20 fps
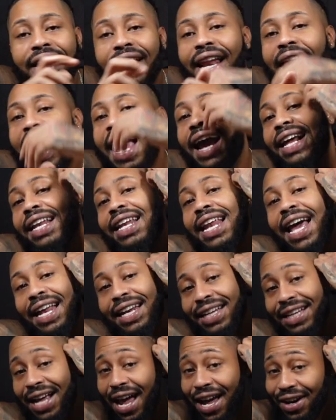Like
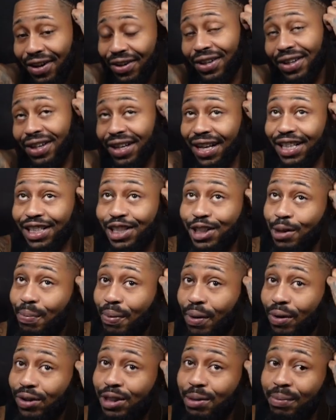that title is
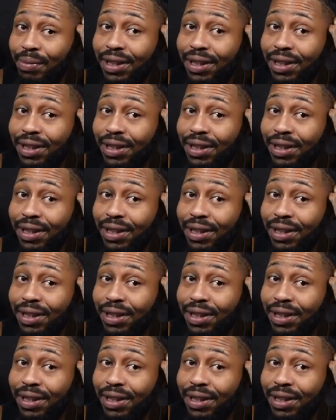supposed to